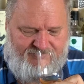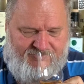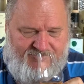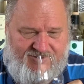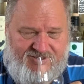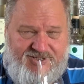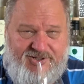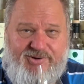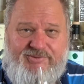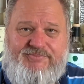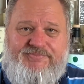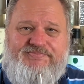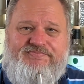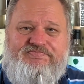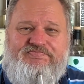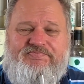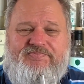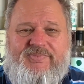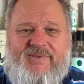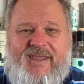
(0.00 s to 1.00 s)
So
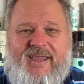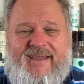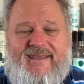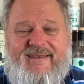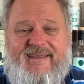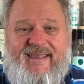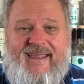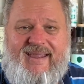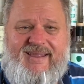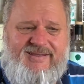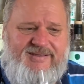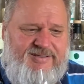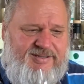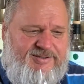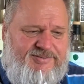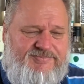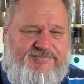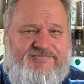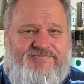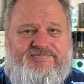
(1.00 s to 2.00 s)
in the end,
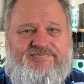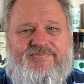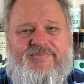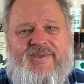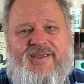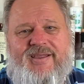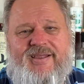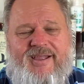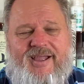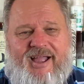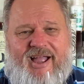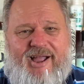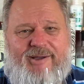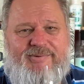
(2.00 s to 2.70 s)
I